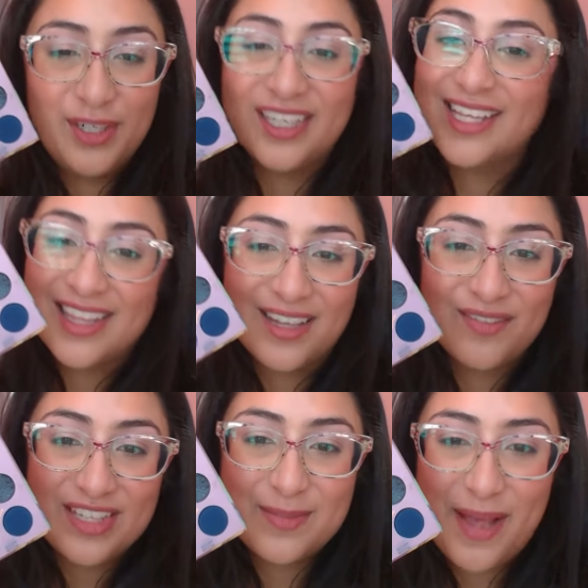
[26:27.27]
really love
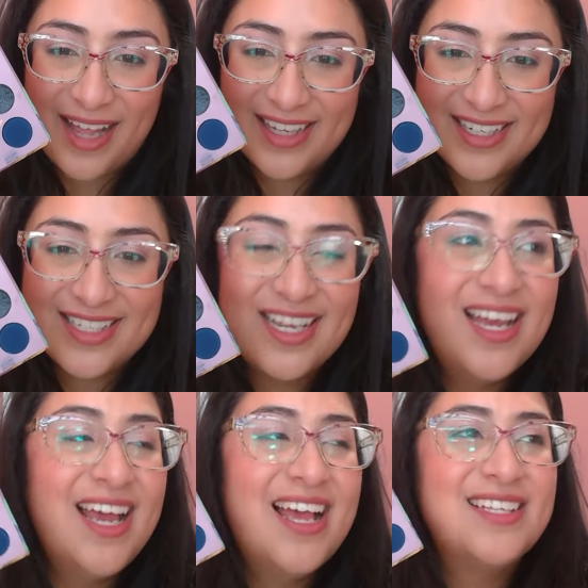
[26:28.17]
this palette,
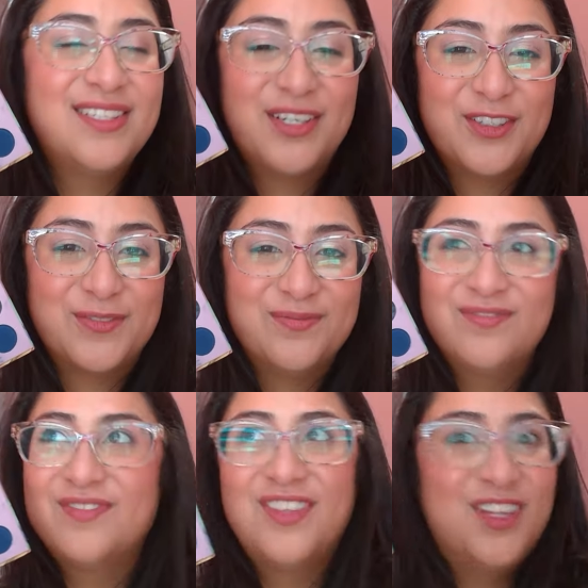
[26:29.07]
so
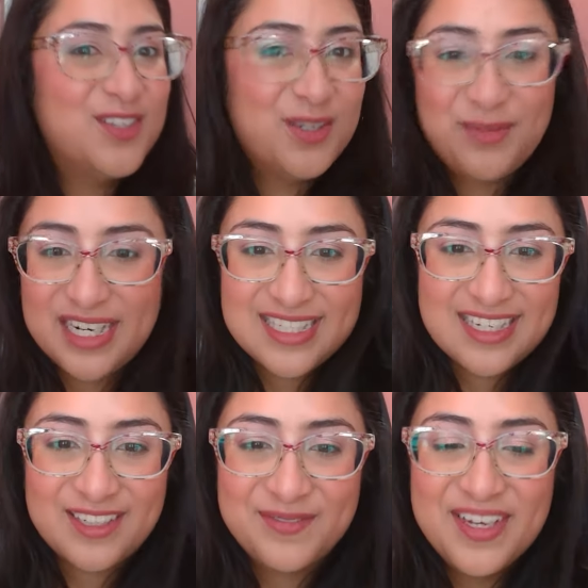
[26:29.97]
no surprise
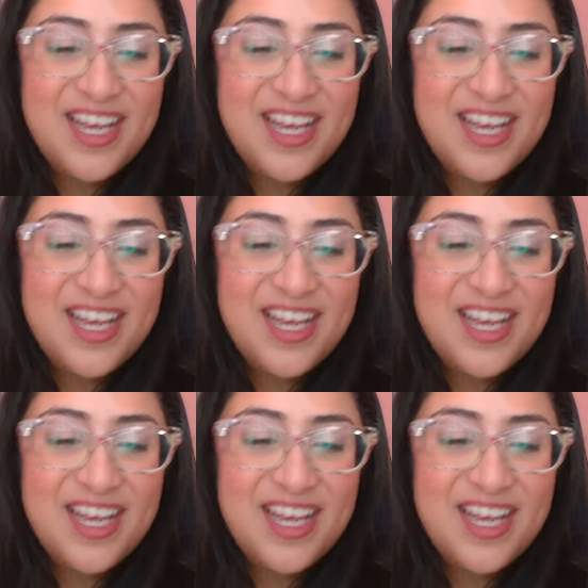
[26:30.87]
there.